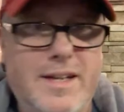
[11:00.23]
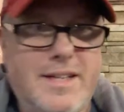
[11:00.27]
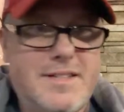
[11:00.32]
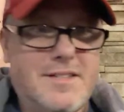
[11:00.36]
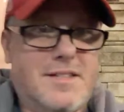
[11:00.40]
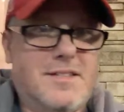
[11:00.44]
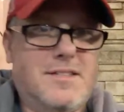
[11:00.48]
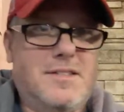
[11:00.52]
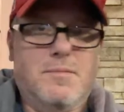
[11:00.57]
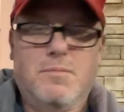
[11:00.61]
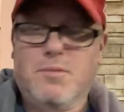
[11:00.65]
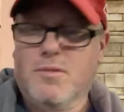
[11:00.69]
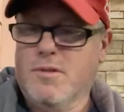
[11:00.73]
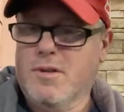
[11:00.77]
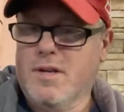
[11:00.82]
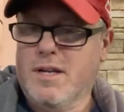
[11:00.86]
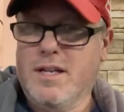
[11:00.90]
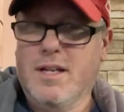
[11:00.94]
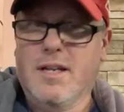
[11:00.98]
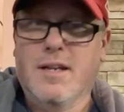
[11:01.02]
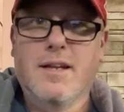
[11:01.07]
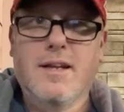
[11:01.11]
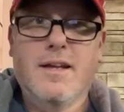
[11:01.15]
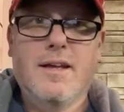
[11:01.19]
It has a zipper
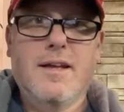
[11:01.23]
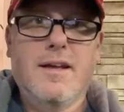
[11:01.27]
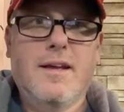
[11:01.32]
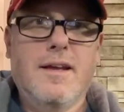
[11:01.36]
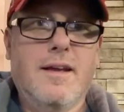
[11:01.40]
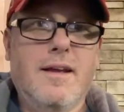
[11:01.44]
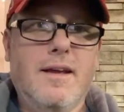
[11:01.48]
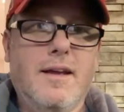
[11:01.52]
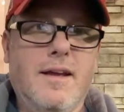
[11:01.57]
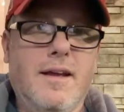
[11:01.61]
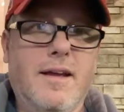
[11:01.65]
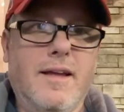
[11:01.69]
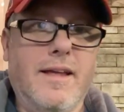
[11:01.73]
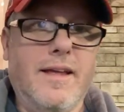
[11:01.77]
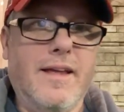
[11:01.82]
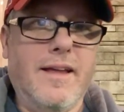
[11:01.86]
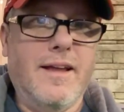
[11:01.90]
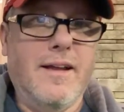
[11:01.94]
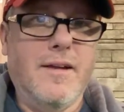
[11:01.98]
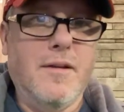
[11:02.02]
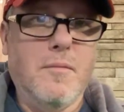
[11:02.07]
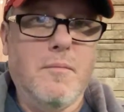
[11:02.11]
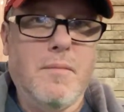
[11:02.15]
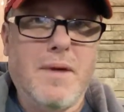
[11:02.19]
on it.
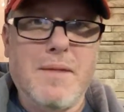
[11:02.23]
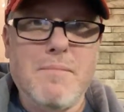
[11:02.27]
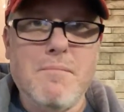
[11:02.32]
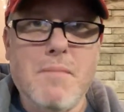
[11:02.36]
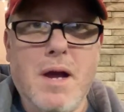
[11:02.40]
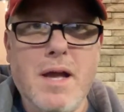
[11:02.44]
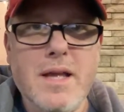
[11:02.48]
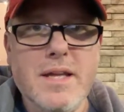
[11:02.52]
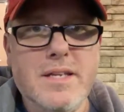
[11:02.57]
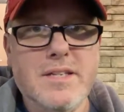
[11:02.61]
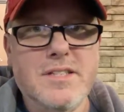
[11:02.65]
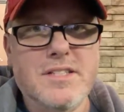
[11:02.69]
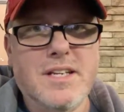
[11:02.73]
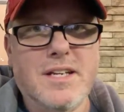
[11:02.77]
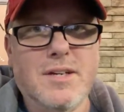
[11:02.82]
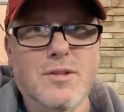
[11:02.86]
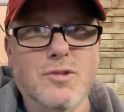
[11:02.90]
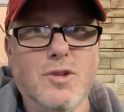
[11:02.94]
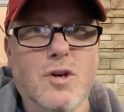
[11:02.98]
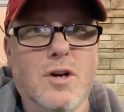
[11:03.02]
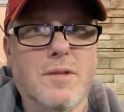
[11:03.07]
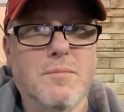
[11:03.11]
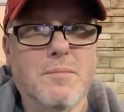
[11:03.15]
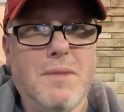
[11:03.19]
And my mic is
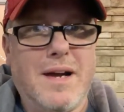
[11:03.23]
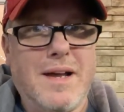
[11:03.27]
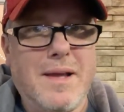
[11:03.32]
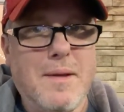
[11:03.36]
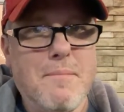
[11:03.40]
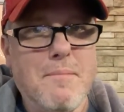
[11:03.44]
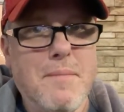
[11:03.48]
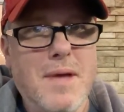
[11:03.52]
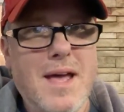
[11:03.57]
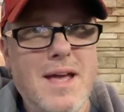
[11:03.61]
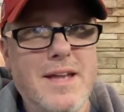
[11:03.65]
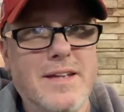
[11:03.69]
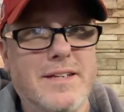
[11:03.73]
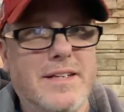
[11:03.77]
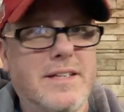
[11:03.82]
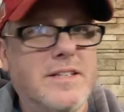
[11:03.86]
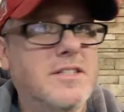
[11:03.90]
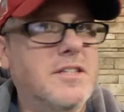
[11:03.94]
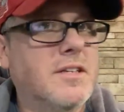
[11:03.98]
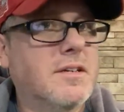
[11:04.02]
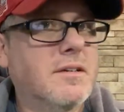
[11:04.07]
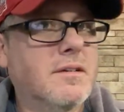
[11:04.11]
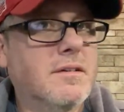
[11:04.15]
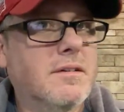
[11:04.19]
held on by a
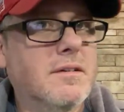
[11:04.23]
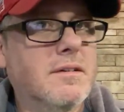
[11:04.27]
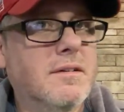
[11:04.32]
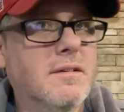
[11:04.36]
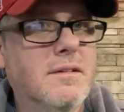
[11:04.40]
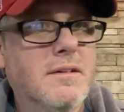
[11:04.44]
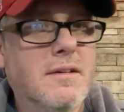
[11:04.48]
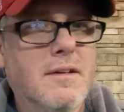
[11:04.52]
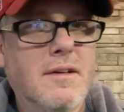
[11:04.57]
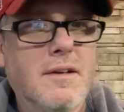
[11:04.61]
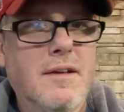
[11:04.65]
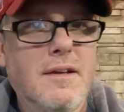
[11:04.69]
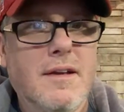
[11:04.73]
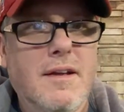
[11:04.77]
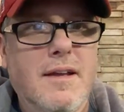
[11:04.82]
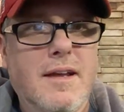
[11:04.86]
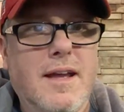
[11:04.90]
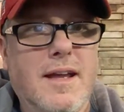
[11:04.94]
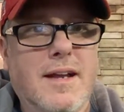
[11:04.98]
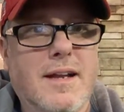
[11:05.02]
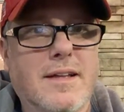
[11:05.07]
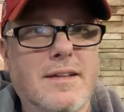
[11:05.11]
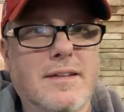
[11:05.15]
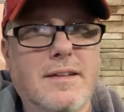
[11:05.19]
magnet,
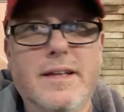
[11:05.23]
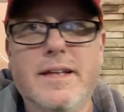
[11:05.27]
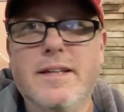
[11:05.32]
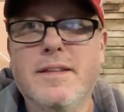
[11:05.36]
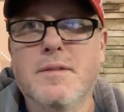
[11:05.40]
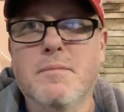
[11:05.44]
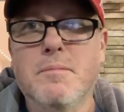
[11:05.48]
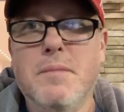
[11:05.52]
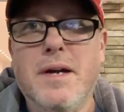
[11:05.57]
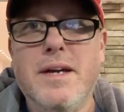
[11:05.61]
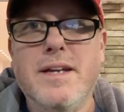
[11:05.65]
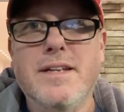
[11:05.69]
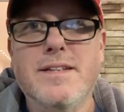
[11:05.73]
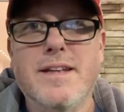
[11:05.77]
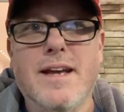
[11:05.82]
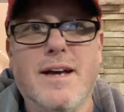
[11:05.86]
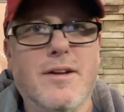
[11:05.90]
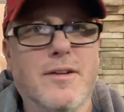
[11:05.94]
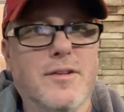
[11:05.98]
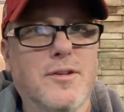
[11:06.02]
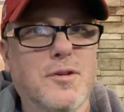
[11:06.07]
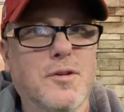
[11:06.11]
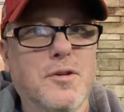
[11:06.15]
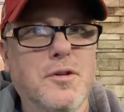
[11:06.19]
and I laid the mic
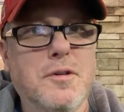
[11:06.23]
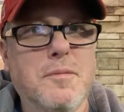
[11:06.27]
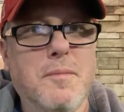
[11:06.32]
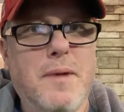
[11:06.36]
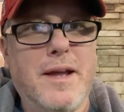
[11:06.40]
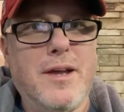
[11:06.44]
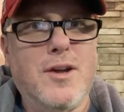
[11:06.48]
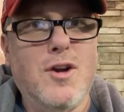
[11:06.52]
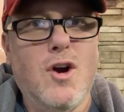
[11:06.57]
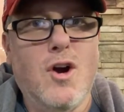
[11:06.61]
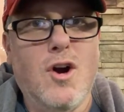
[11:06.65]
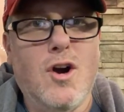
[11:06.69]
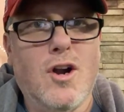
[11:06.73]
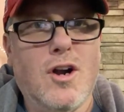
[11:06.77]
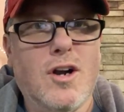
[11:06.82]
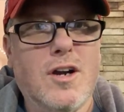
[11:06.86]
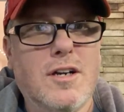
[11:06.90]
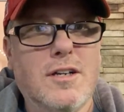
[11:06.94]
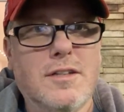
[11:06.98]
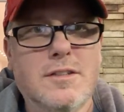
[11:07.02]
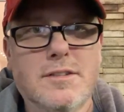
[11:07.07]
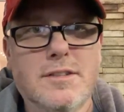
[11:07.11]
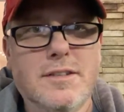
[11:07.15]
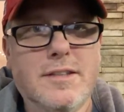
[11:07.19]
down on the hood of my
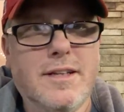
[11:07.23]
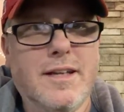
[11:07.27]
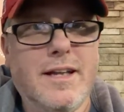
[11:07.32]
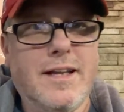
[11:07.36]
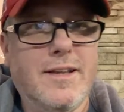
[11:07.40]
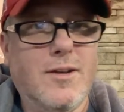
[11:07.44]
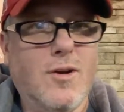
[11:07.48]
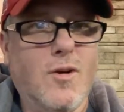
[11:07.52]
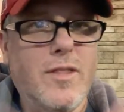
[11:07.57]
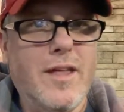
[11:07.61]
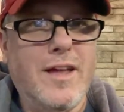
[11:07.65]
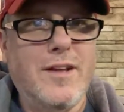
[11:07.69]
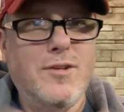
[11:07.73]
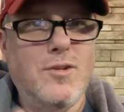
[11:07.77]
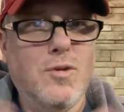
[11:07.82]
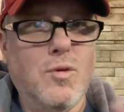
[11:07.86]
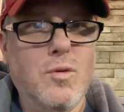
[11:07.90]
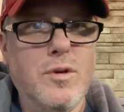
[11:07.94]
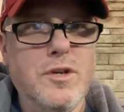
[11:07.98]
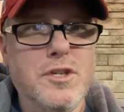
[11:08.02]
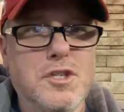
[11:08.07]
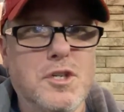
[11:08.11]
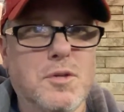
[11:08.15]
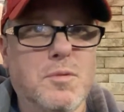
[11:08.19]
car, and all that
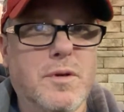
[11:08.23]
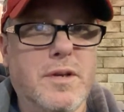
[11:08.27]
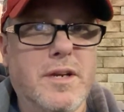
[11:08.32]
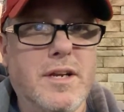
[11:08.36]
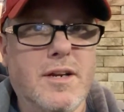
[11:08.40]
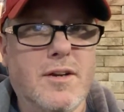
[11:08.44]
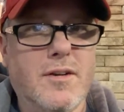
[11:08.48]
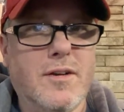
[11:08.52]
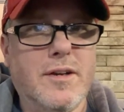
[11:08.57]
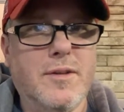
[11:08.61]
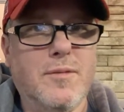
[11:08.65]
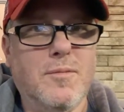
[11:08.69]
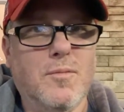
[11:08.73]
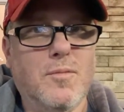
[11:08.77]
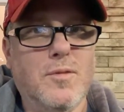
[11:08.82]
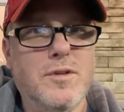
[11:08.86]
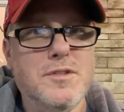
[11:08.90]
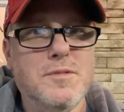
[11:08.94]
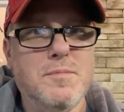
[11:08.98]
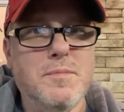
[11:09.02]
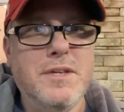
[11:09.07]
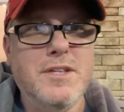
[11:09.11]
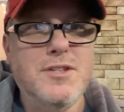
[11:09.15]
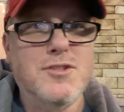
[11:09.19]
noise you were hearing
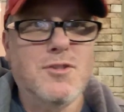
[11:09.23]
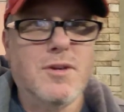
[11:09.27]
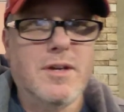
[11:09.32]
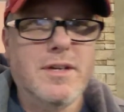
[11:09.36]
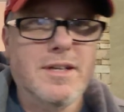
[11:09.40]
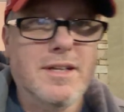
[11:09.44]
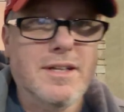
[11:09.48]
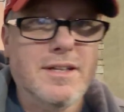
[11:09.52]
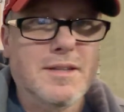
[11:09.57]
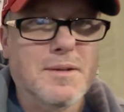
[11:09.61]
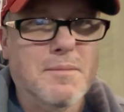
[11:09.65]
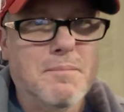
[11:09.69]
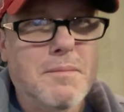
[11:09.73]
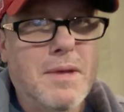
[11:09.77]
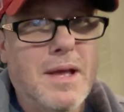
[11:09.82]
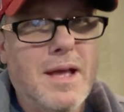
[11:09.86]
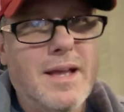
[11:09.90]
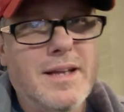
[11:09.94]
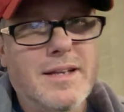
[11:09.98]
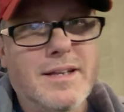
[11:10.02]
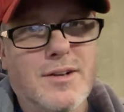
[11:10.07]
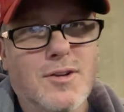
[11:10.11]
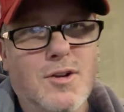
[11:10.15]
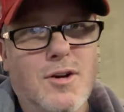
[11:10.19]
was me trying to get the
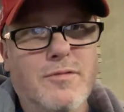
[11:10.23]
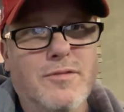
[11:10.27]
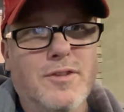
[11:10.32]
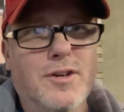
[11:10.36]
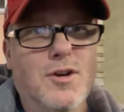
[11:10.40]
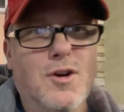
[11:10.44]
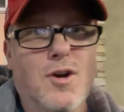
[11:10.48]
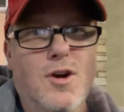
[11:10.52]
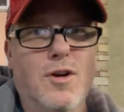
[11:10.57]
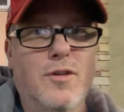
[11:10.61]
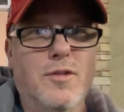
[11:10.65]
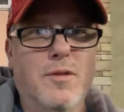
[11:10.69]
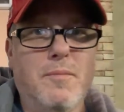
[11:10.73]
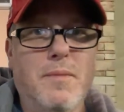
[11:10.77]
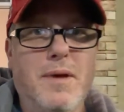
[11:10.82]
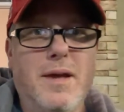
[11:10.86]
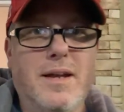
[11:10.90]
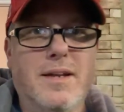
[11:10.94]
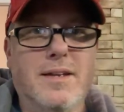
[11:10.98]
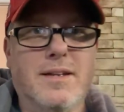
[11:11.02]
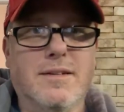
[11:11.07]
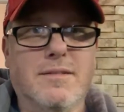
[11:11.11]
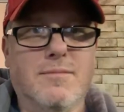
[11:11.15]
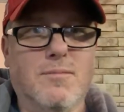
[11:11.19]
magnet off the car. The
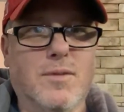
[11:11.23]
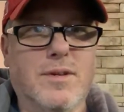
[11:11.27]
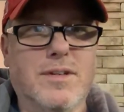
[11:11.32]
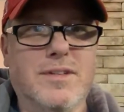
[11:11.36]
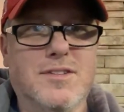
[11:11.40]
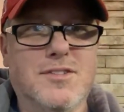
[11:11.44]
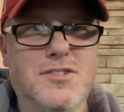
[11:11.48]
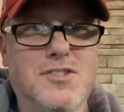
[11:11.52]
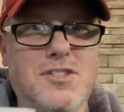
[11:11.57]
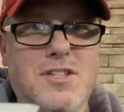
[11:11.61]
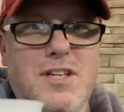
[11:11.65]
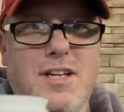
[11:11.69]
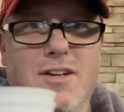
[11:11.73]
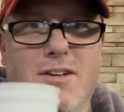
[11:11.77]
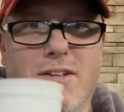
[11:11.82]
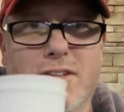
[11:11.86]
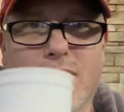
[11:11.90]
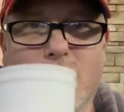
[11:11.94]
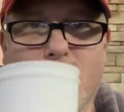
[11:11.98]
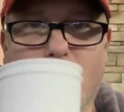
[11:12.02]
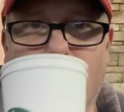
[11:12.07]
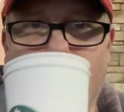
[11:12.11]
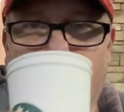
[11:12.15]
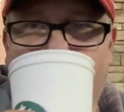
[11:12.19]
magnet wanted to stay
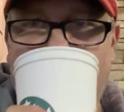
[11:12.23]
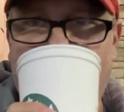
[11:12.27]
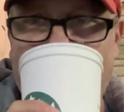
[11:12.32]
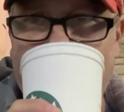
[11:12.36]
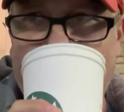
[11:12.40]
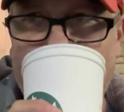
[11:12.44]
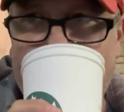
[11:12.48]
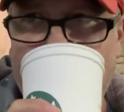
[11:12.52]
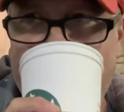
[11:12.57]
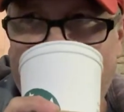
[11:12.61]
on the car.